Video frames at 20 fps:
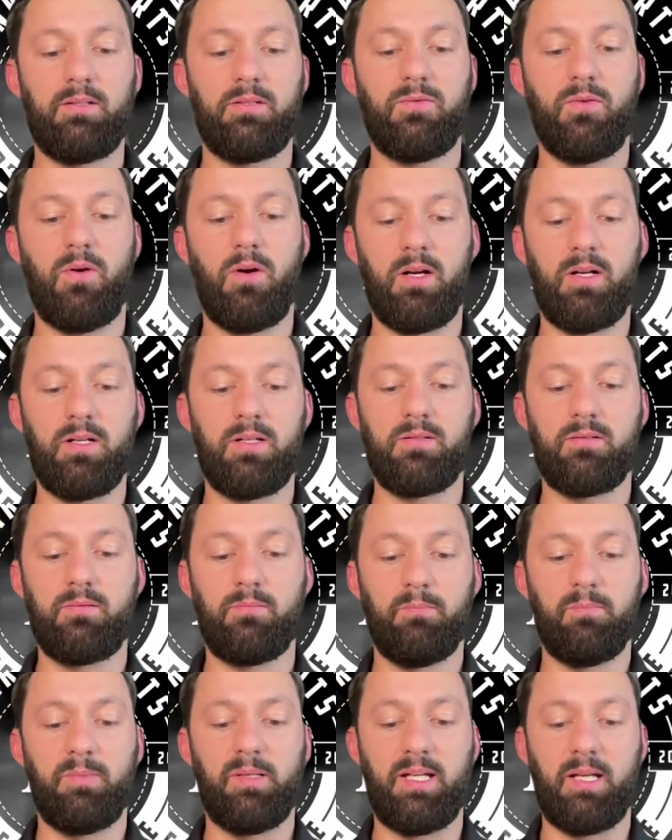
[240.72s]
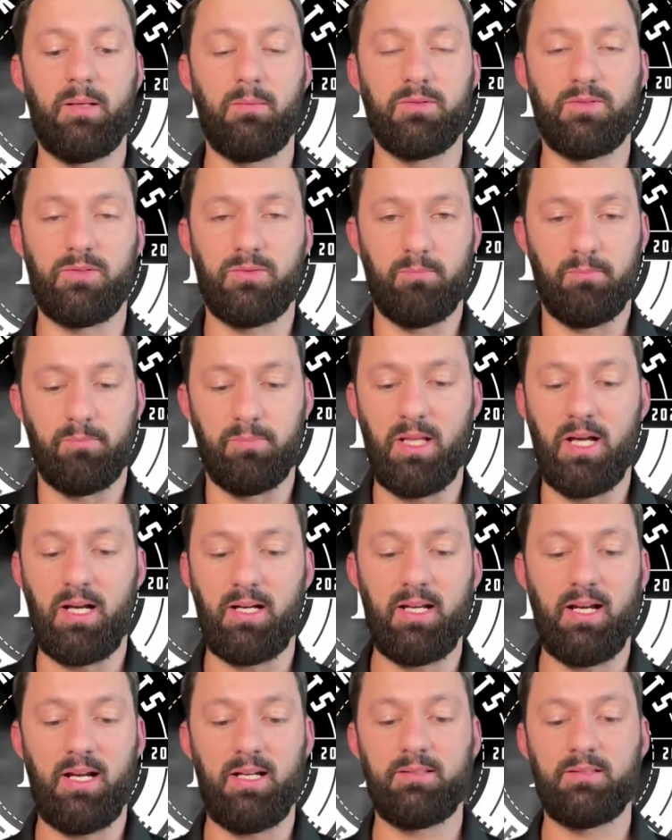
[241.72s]
As far as being able to
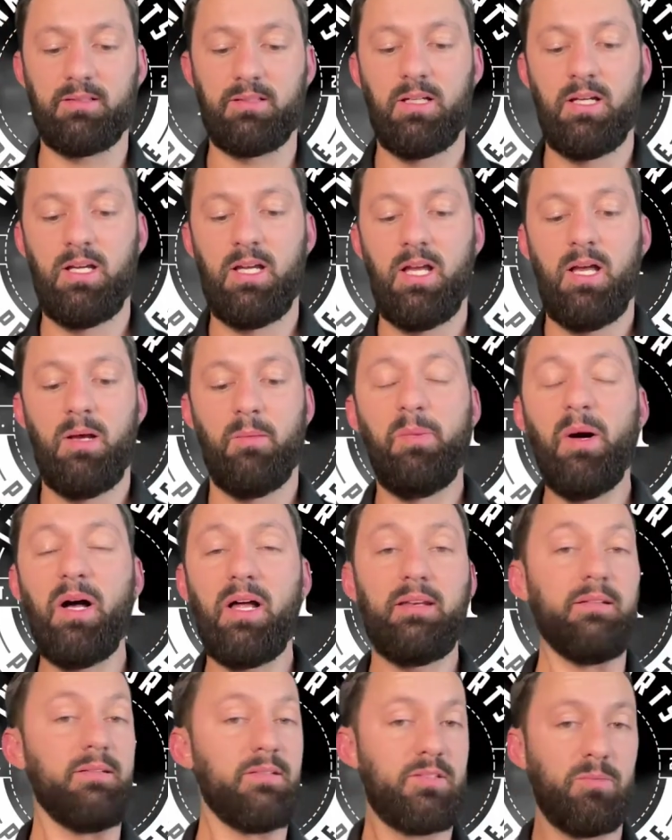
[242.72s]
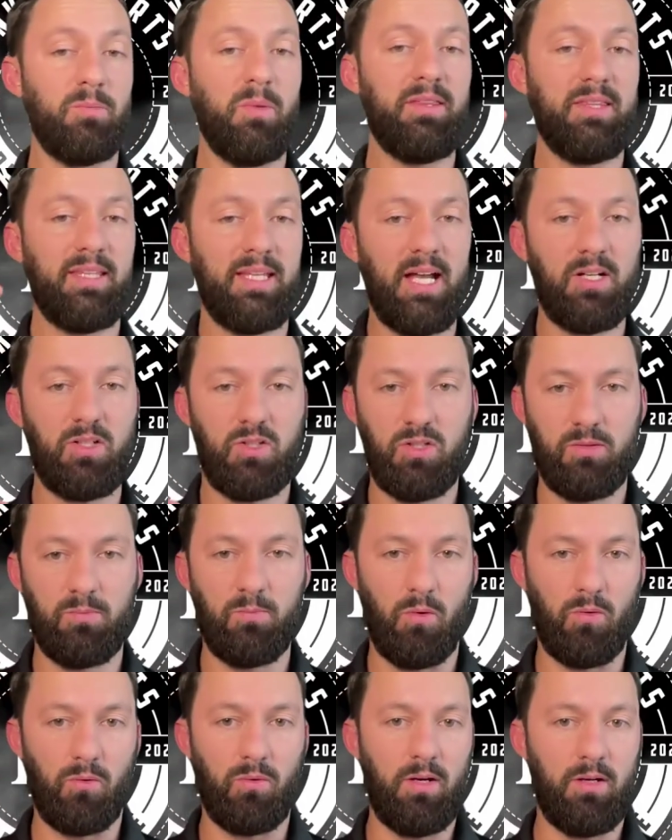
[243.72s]
block guys. But Smith catches
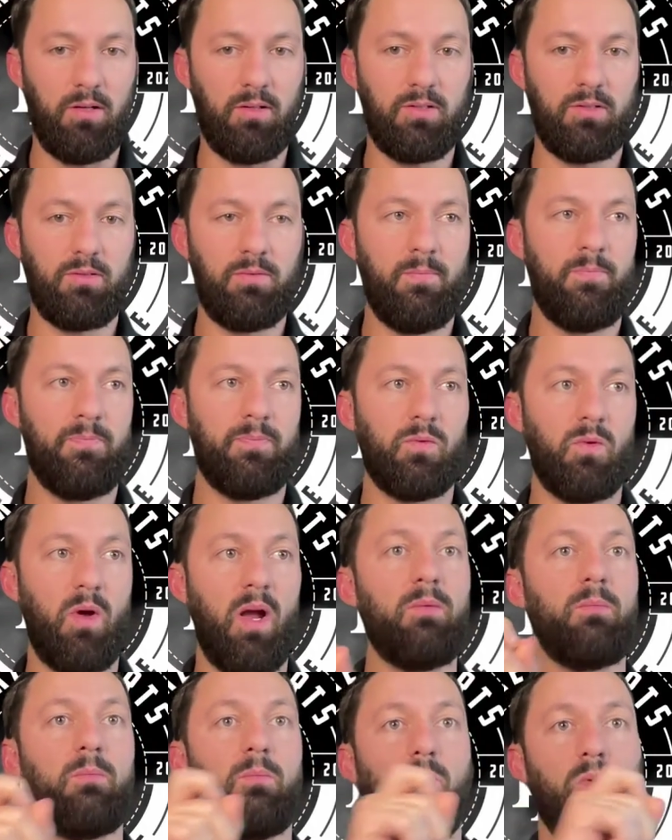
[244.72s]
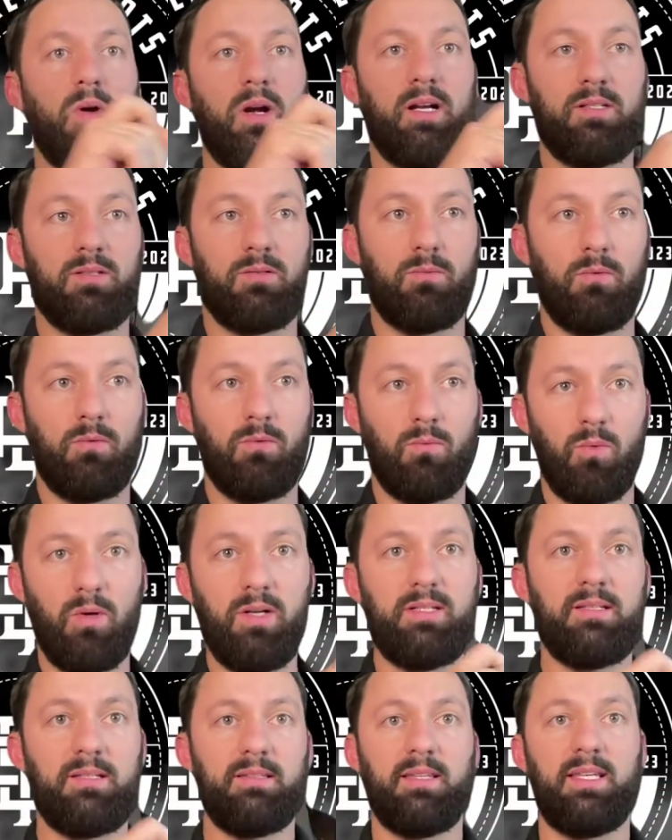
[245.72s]
more runners, right? Whereas
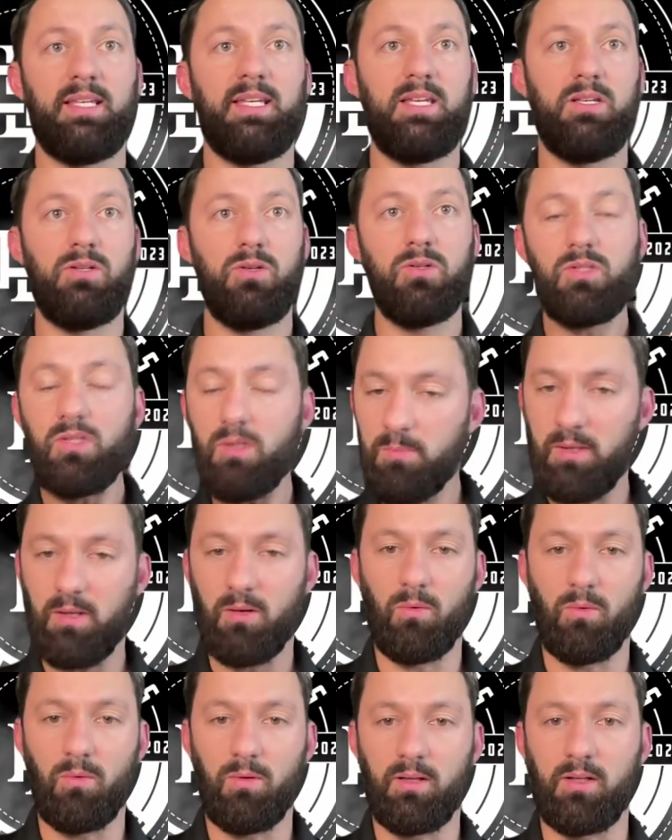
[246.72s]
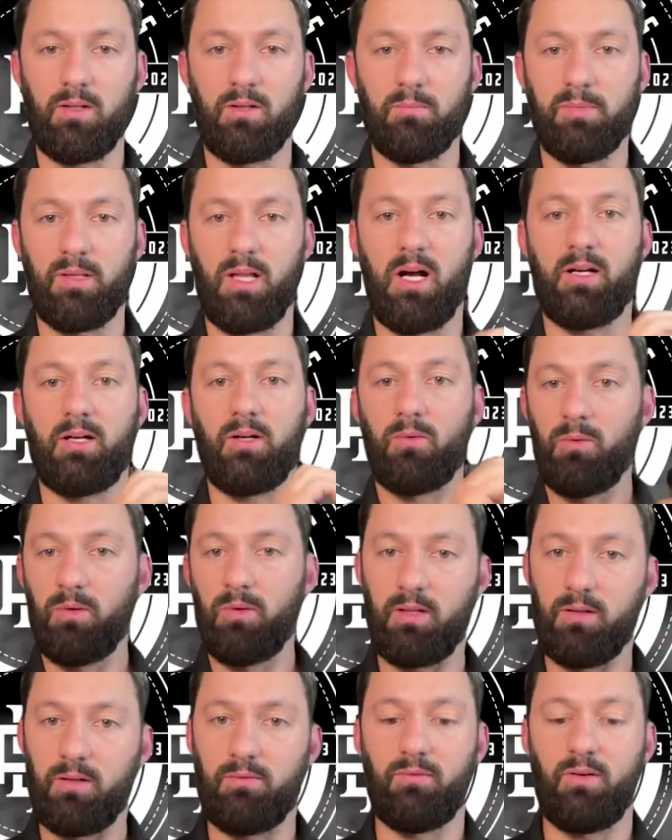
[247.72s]
recently he used to be a really good blocker,
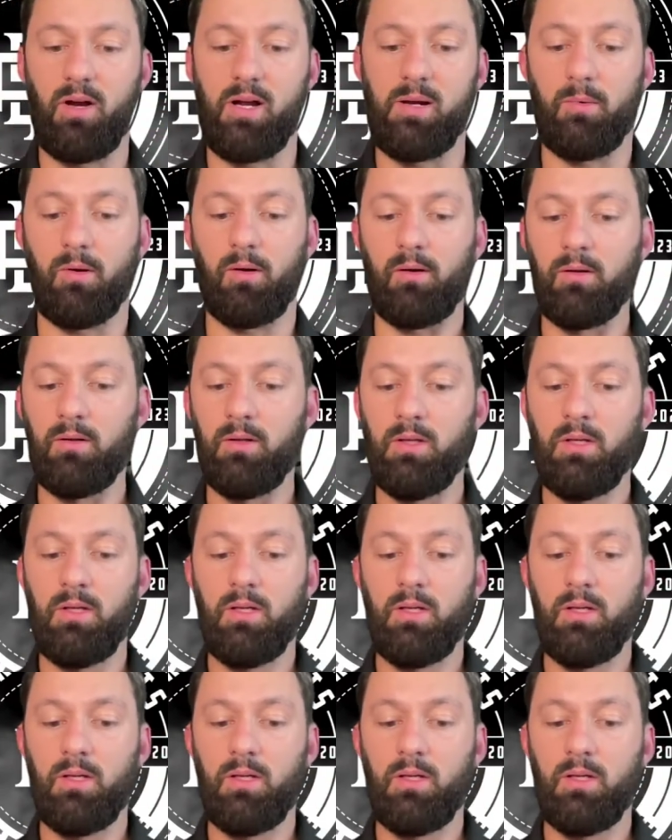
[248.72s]
really good framer.